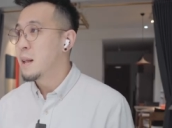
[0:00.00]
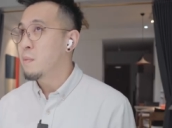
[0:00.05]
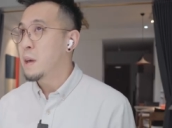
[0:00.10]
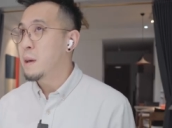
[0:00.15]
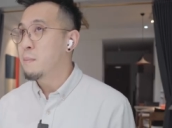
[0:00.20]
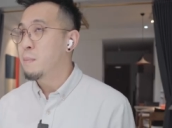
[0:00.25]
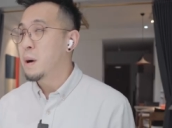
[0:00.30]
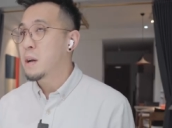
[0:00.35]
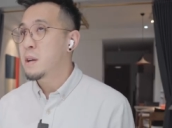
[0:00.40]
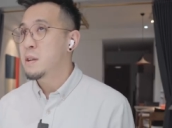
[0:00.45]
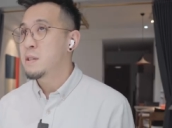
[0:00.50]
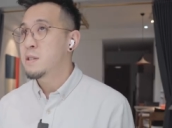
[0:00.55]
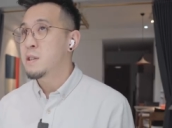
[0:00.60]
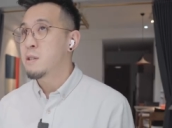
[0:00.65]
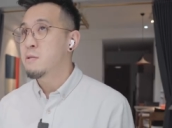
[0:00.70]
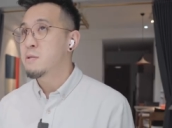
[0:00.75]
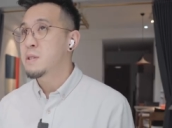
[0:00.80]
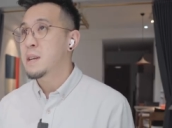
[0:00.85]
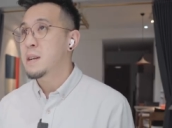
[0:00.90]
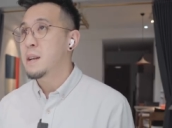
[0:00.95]
in my
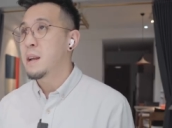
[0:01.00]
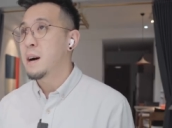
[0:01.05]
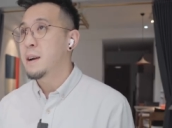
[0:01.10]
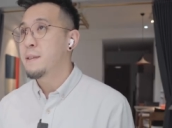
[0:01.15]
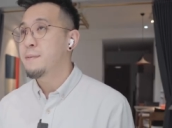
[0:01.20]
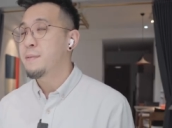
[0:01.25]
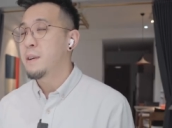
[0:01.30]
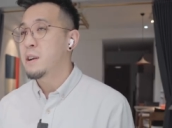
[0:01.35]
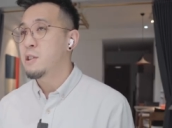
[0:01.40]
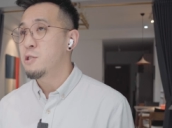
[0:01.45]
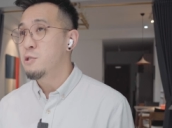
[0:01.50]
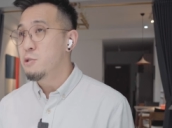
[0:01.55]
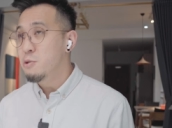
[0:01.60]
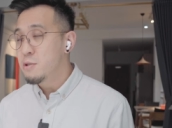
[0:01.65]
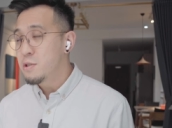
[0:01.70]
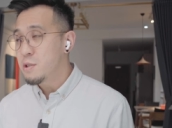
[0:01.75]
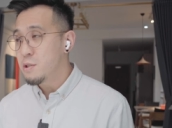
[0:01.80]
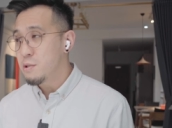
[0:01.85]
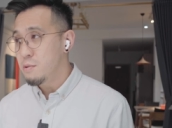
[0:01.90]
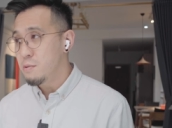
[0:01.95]
consulting life, I
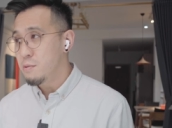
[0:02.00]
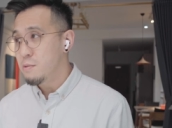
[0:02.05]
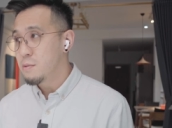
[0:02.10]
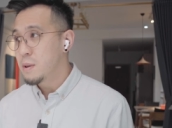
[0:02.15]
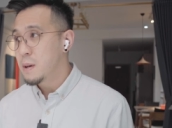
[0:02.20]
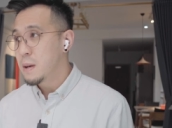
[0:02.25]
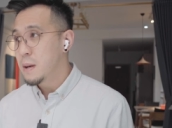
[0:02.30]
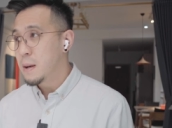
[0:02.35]
used to,